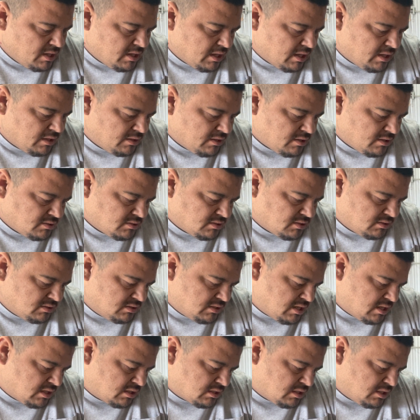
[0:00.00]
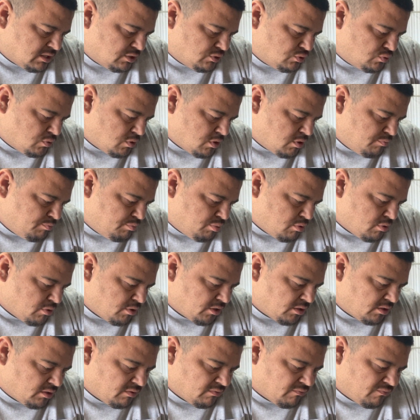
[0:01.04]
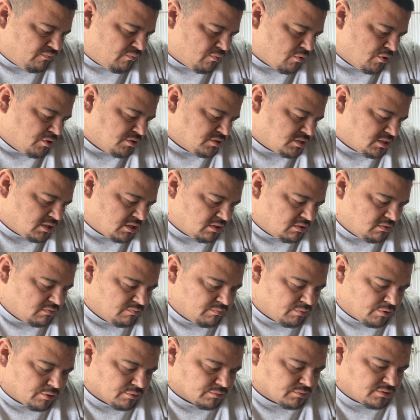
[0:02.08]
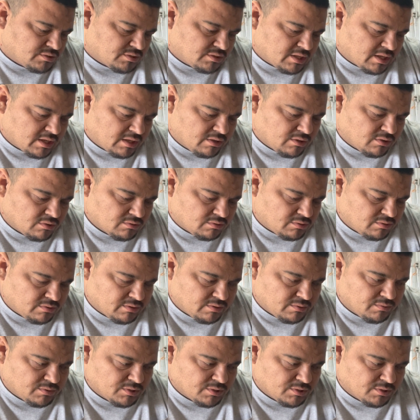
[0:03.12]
And there's exactly 12.14 volts that go through it,